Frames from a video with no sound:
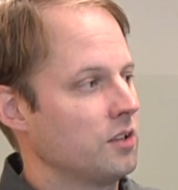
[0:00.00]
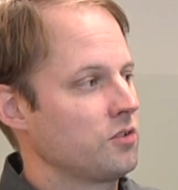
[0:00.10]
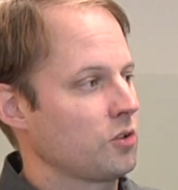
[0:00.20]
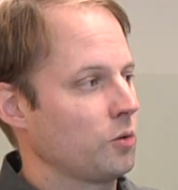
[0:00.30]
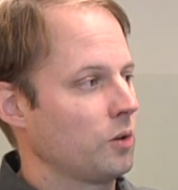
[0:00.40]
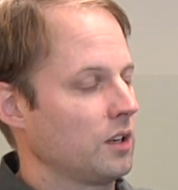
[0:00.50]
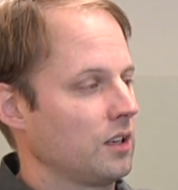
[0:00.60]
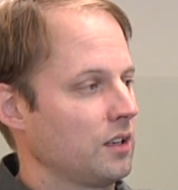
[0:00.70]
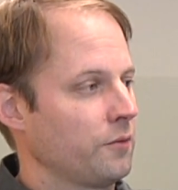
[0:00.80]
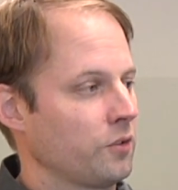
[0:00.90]
So
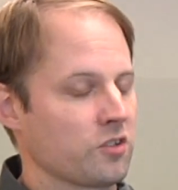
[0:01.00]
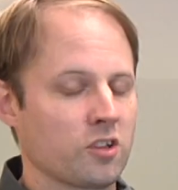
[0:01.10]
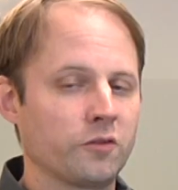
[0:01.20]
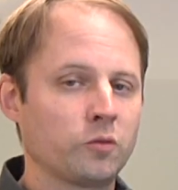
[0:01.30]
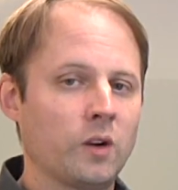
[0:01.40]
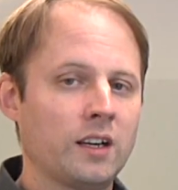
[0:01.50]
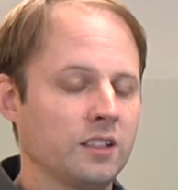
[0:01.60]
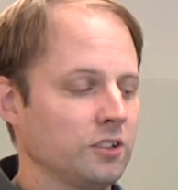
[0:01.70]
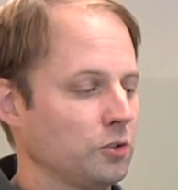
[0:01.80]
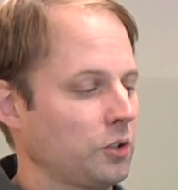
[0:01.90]
for the software,
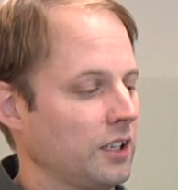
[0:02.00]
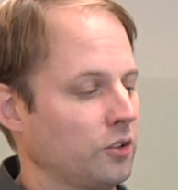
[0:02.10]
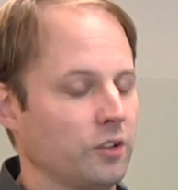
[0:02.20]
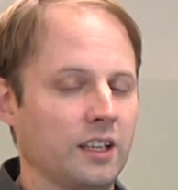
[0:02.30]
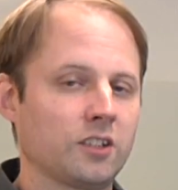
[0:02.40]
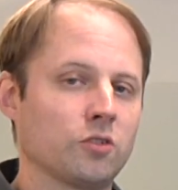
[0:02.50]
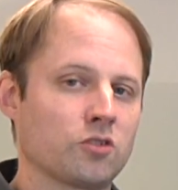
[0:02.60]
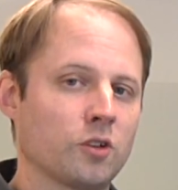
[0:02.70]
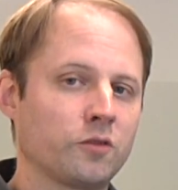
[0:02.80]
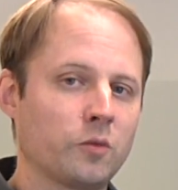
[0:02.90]
you can connect your
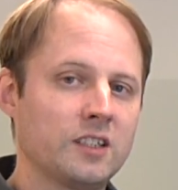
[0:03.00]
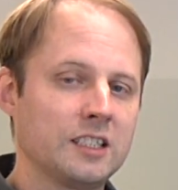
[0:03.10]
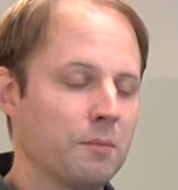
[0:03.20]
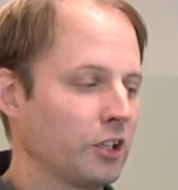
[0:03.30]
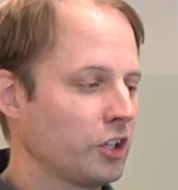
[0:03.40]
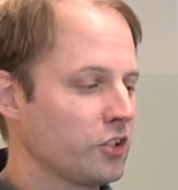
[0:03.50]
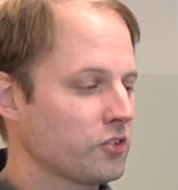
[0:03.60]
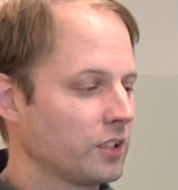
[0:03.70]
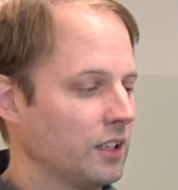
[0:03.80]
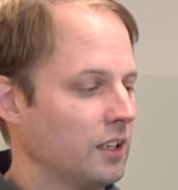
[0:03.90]
software debuggers,